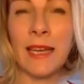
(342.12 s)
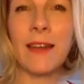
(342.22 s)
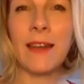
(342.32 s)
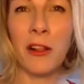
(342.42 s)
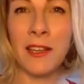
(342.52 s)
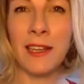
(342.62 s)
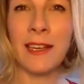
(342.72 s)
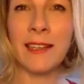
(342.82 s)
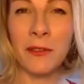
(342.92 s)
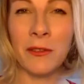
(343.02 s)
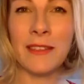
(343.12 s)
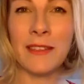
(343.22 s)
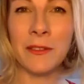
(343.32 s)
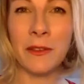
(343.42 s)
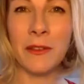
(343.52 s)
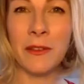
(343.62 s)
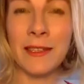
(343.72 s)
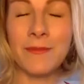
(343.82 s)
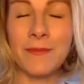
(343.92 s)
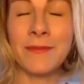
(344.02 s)
Holidays, all that sort of
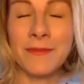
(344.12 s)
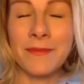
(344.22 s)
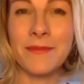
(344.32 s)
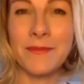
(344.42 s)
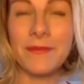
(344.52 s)
thing.